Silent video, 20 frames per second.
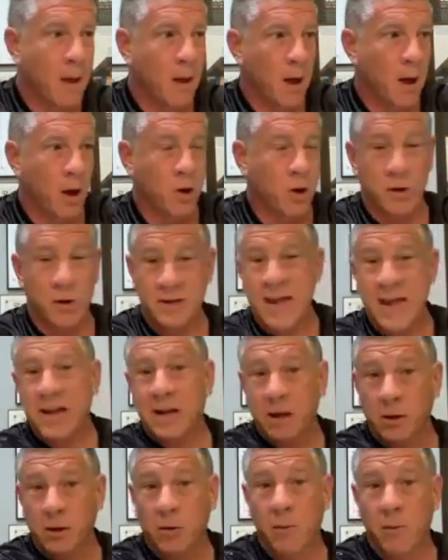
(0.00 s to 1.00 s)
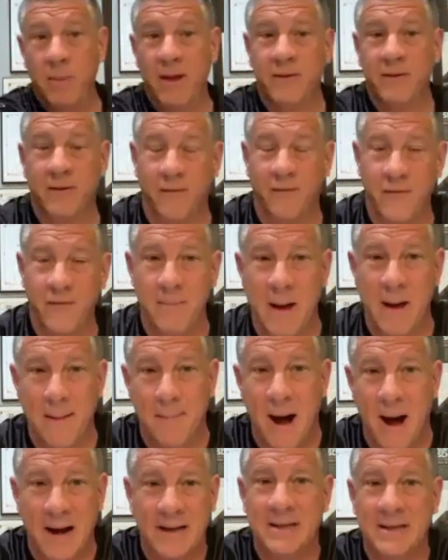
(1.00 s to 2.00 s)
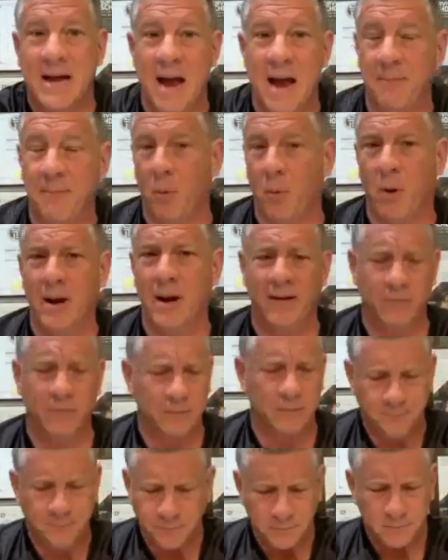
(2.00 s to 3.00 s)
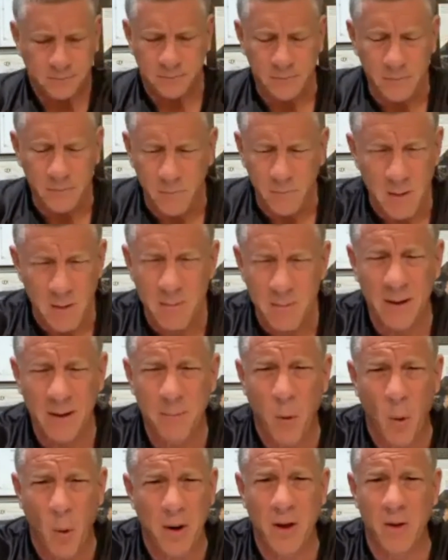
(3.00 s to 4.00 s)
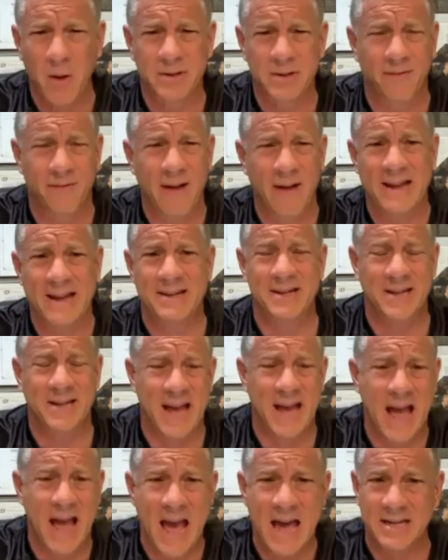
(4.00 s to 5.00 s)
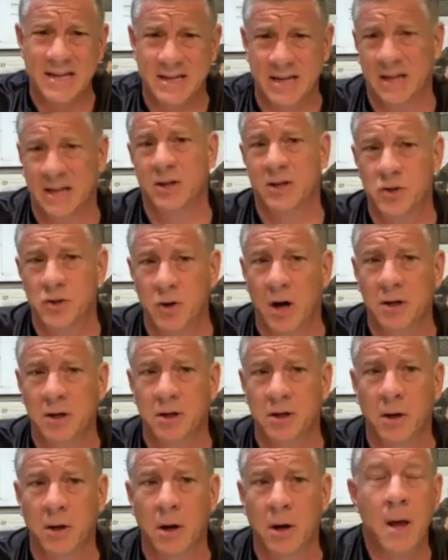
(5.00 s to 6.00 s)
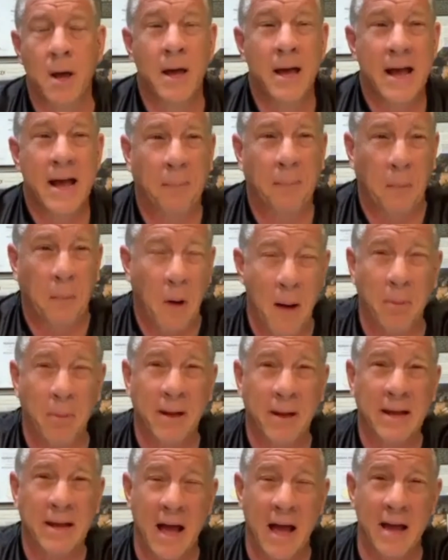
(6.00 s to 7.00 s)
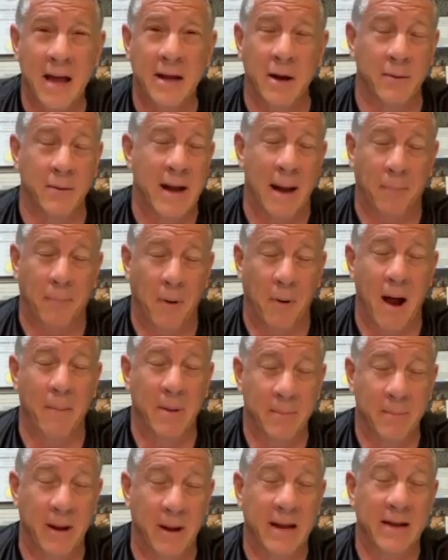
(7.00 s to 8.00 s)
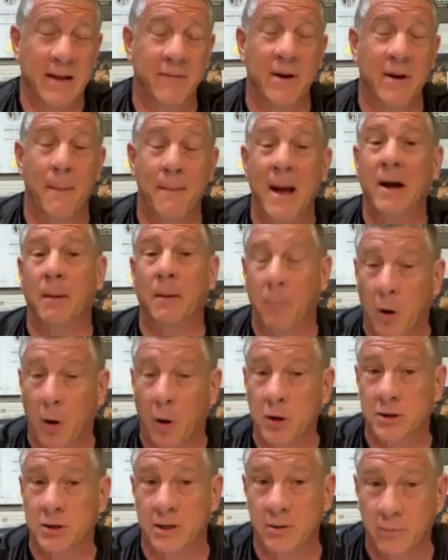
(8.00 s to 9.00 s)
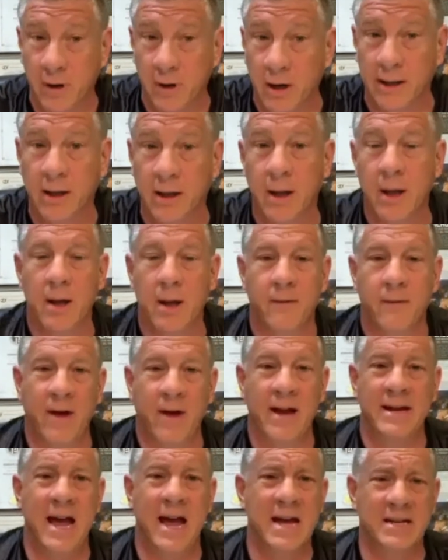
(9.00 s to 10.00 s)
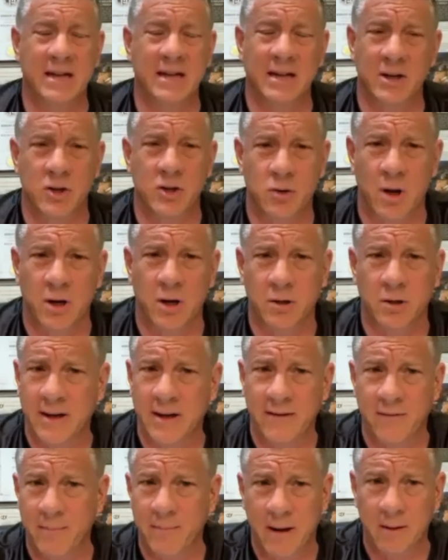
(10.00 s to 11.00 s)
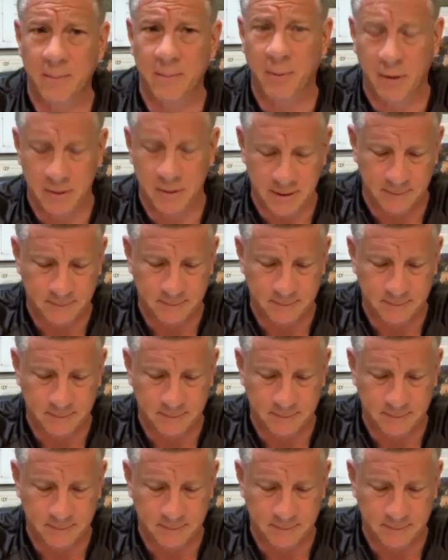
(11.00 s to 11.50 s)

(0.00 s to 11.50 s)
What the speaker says: critique it a little bit to fit my body type or whatever. But Liborio was a fantastic instructor, and probably, not probably, but even a better person, really. Fantastic instructor and even better person.